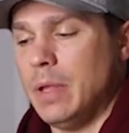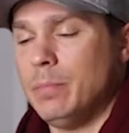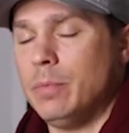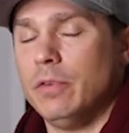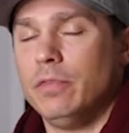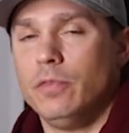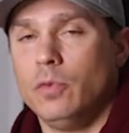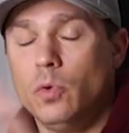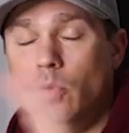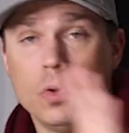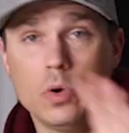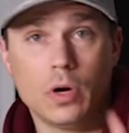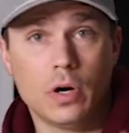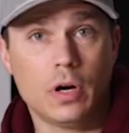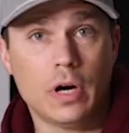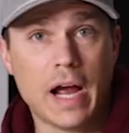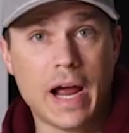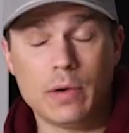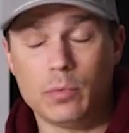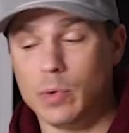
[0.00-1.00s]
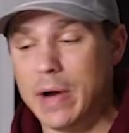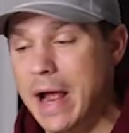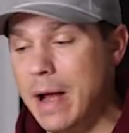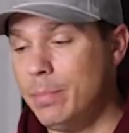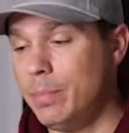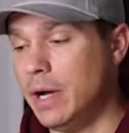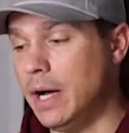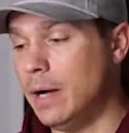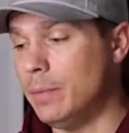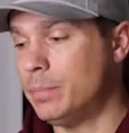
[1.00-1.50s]
Before I
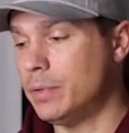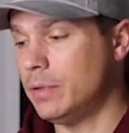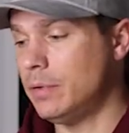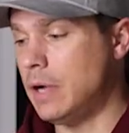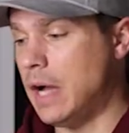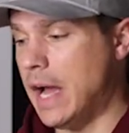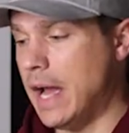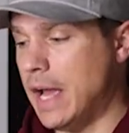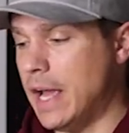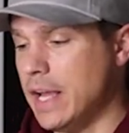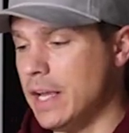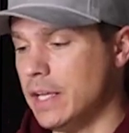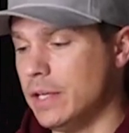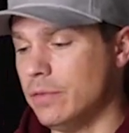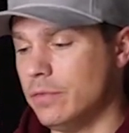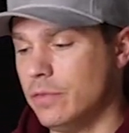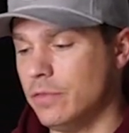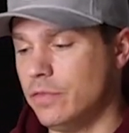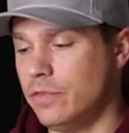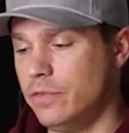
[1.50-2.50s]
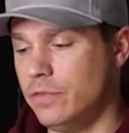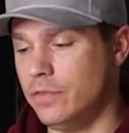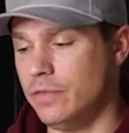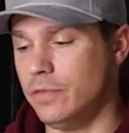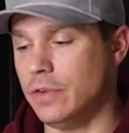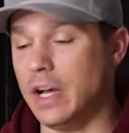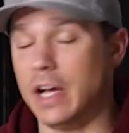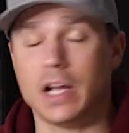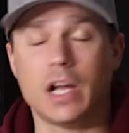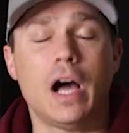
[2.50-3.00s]
wrap up,
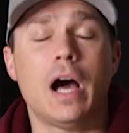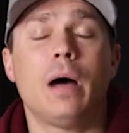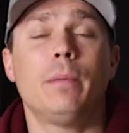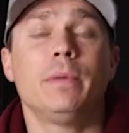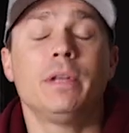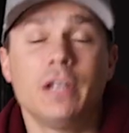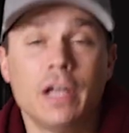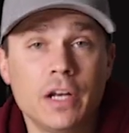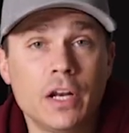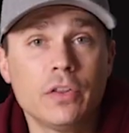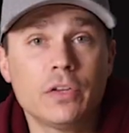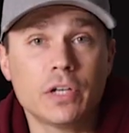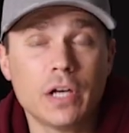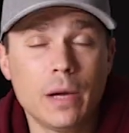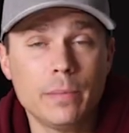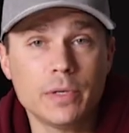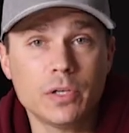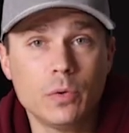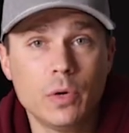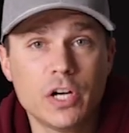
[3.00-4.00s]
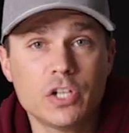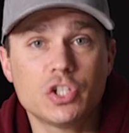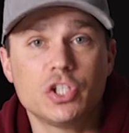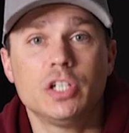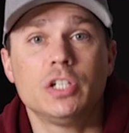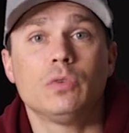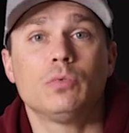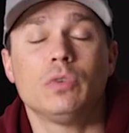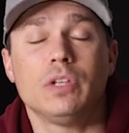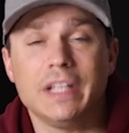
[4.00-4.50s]
another common
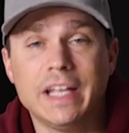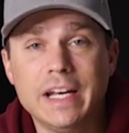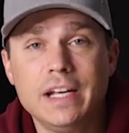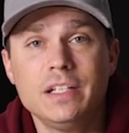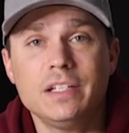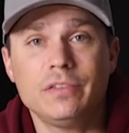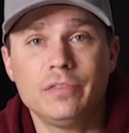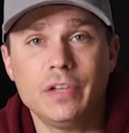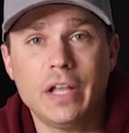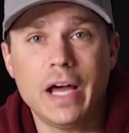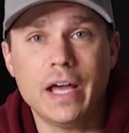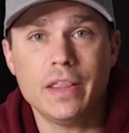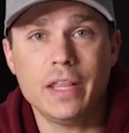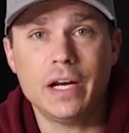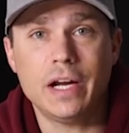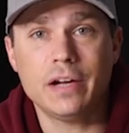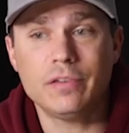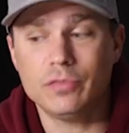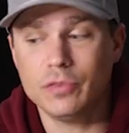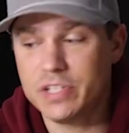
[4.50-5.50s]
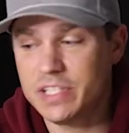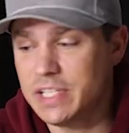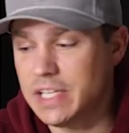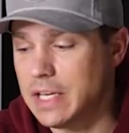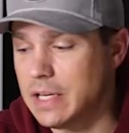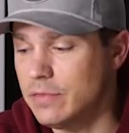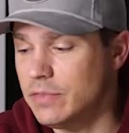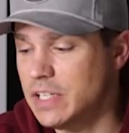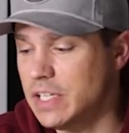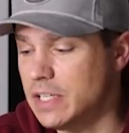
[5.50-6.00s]
question related to Fly that I've
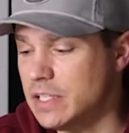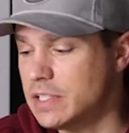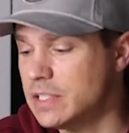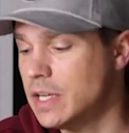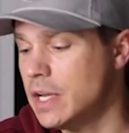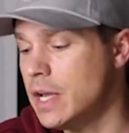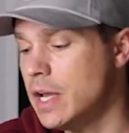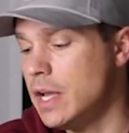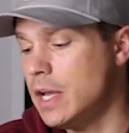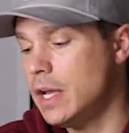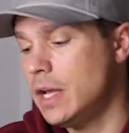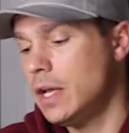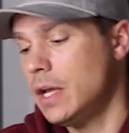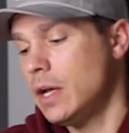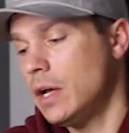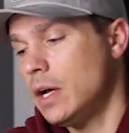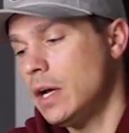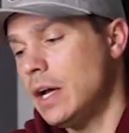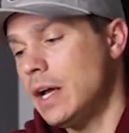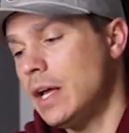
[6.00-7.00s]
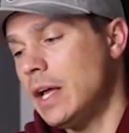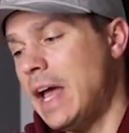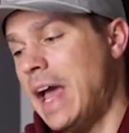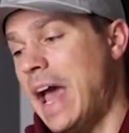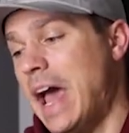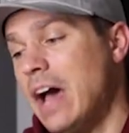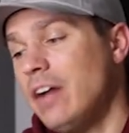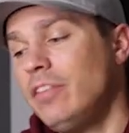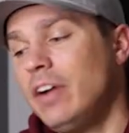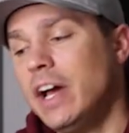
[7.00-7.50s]
received is,
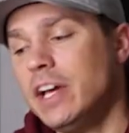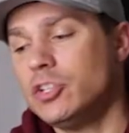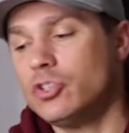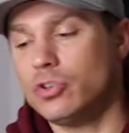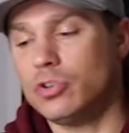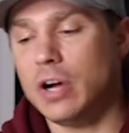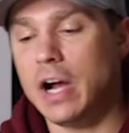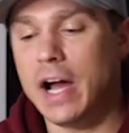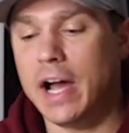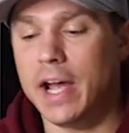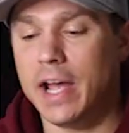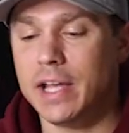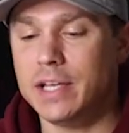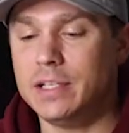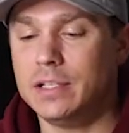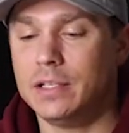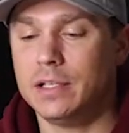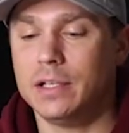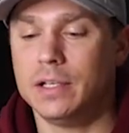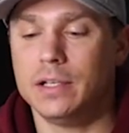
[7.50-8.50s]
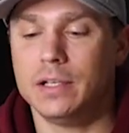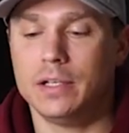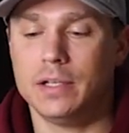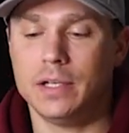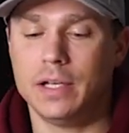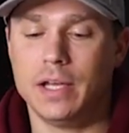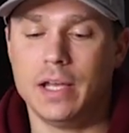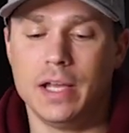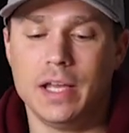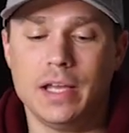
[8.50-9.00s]
have I tried,
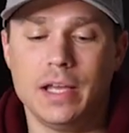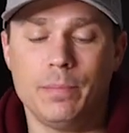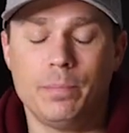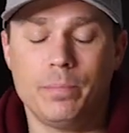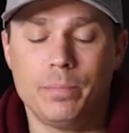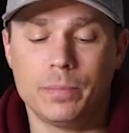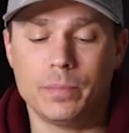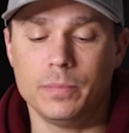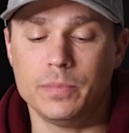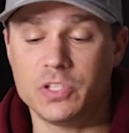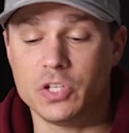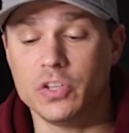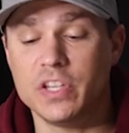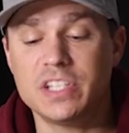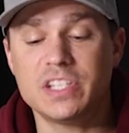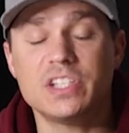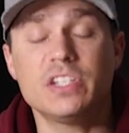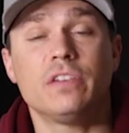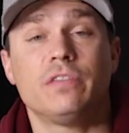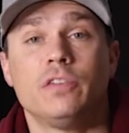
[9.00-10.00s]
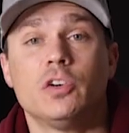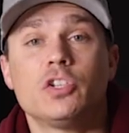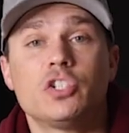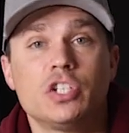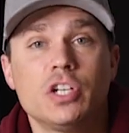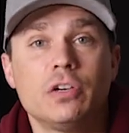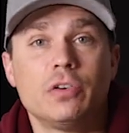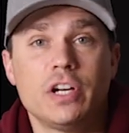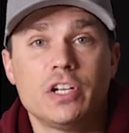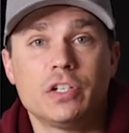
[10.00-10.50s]
so this is the first
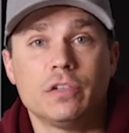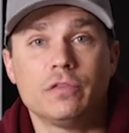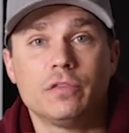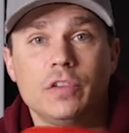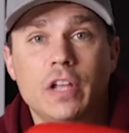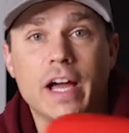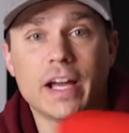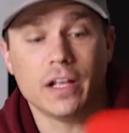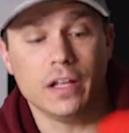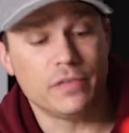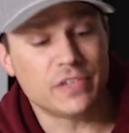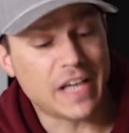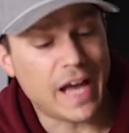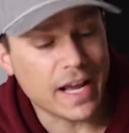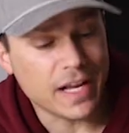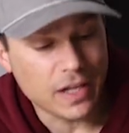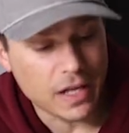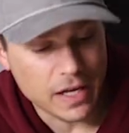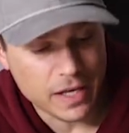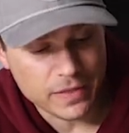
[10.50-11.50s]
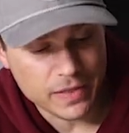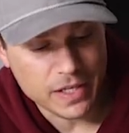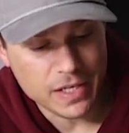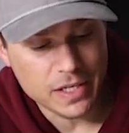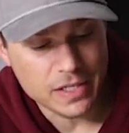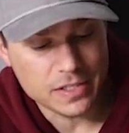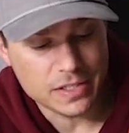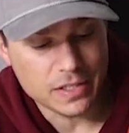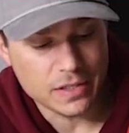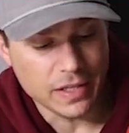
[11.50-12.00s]
generation Fly gloves. I got
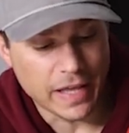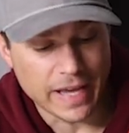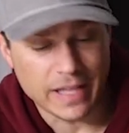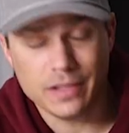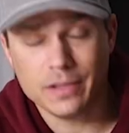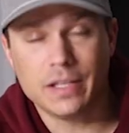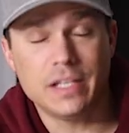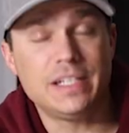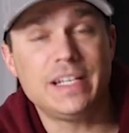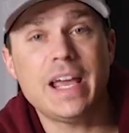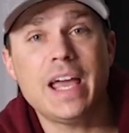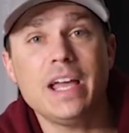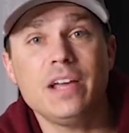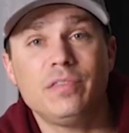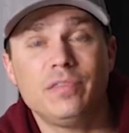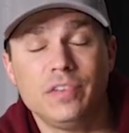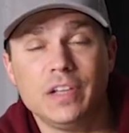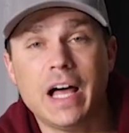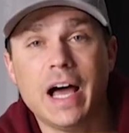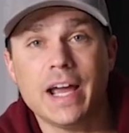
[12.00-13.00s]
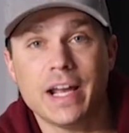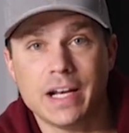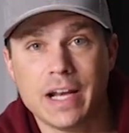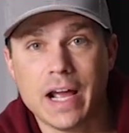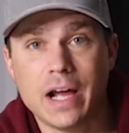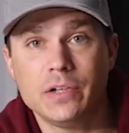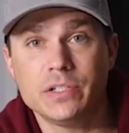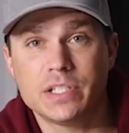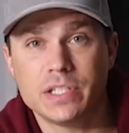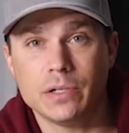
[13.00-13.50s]
these like the day Fly
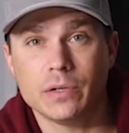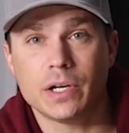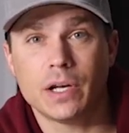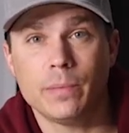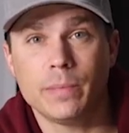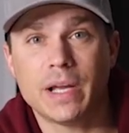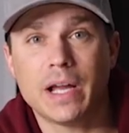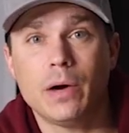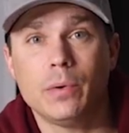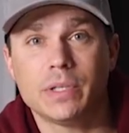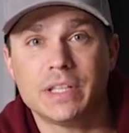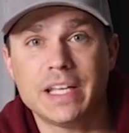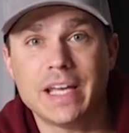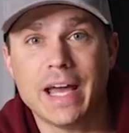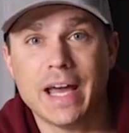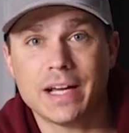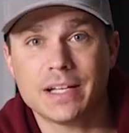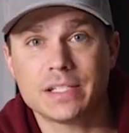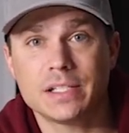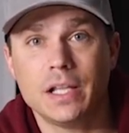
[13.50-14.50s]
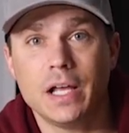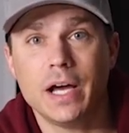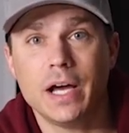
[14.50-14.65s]
announced they were coming out with the X